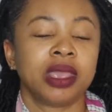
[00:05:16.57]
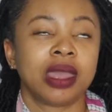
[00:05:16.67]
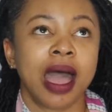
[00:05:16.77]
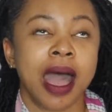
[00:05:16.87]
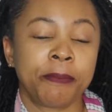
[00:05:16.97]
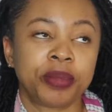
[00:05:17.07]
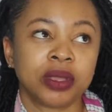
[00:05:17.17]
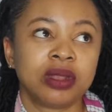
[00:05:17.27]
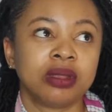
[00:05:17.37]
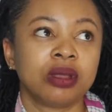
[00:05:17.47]

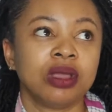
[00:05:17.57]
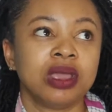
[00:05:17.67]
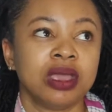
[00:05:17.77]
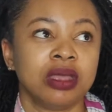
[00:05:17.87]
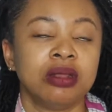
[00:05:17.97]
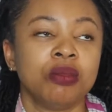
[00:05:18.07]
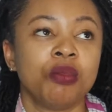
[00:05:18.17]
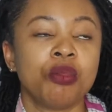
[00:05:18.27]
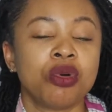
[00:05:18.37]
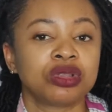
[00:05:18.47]
happen in
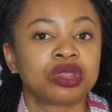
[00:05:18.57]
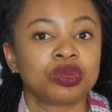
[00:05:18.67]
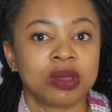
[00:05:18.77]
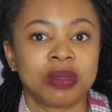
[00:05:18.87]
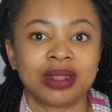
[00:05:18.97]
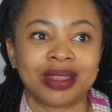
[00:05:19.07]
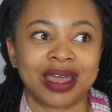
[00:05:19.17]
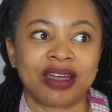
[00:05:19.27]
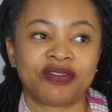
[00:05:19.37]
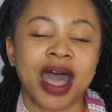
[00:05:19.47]
most women
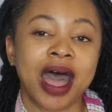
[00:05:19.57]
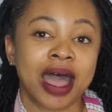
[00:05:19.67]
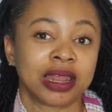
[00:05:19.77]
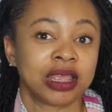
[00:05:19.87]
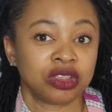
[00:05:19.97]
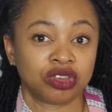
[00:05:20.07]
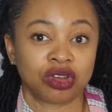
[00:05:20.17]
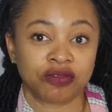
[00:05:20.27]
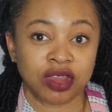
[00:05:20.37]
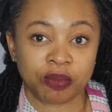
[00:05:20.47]
that have had
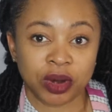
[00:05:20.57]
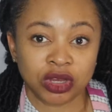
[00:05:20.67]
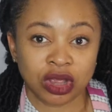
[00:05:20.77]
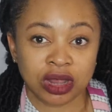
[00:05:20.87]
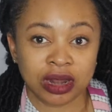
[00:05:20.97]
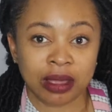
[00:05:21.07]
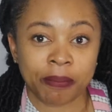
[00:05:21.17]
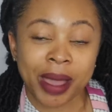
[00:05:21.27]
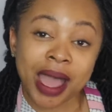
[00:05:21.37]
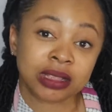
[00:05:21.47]
history of depression in the
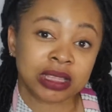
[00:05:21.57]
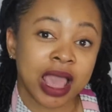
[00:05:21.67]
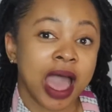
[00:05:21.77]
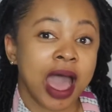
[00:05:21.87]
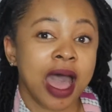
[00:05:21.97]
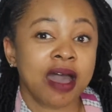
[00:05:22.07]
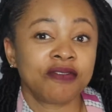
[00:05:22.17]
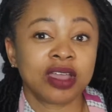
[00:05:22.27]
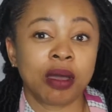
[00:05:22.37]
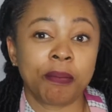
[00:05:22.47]
past.
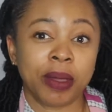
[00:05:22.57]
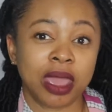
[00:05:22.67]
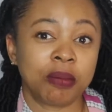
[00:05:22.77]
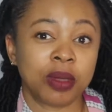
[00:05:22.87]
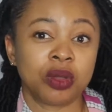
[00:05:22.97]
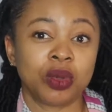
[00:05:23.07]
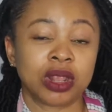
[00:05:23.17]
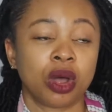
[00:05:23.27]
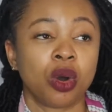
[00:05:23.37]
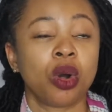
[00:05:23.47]
Having a baby
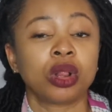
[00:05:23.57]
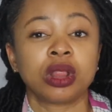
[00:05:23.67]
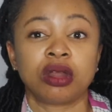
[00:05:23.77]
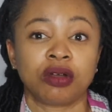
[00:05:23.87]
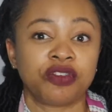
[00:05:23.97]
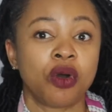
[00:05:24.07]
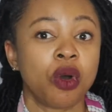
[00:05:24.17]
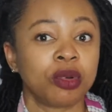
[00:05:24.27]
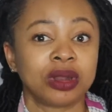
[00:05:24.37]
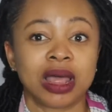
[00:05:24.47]
with a whole lot of
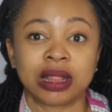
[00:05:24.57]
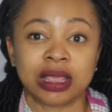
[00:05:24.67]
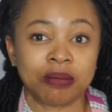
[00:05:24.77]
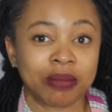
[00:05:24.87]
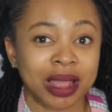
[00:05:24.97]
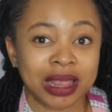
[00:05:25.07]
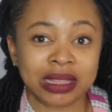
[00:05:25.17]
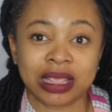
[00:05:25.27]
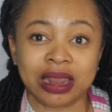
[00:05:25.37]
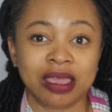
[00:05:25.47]
hormonal
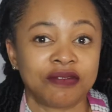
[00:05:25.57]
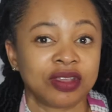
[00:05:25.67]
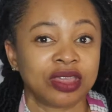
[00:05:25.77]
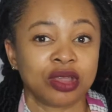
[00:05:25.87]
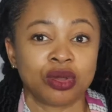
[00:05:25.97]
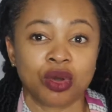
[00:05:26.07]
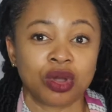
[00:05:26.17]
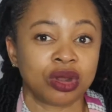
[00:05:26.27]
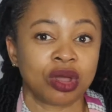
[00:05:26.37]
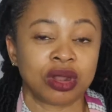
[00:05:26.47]
imbalance and everything
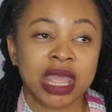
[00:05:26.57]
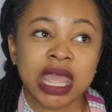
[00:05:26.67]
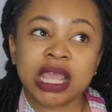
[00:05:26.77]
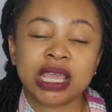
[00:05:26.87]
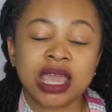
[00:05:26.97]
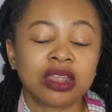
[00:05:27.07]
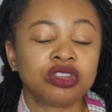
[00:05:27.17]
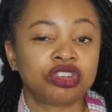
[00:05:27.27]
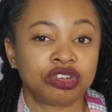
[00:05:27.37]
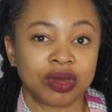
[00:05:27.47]
going on
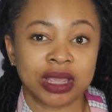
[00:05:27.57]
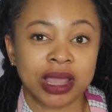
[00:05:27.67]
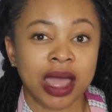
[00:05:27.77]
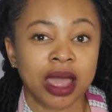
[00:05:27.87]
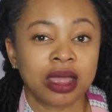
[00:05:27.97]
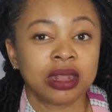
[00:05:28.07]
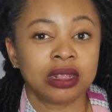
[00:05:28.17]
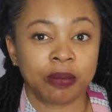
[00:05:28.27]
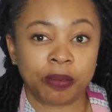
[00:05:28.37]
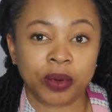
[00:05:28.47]
can trigger
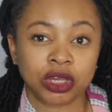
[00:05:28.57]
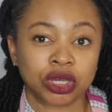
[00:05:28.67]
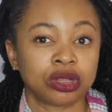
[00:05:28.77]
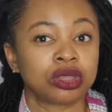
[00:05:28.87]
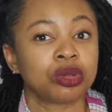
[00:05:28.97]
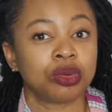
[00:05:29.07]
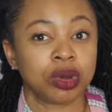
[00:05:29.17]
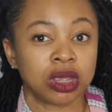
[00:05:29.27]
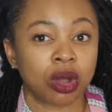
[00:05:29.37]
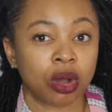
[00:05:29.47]
depression to
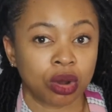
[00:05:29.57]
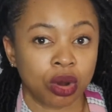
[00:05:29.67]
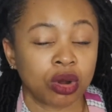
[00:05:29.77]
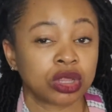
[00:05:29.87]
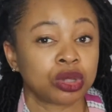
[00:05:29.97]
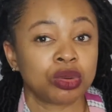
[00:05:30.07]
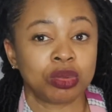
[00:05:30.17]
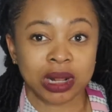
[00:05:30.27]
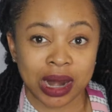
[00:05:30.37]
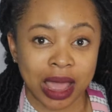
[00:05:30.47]
reoccur, to
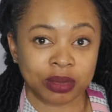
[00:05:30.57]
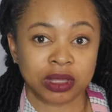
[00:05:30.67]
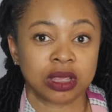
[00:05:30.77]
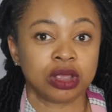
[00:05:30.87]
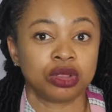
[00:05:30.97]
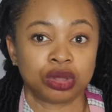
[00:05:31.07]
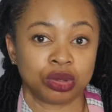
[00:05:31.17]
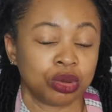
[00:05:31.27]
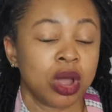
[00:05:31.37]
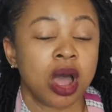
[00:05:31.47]
relapse
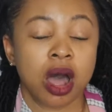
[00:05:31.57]
into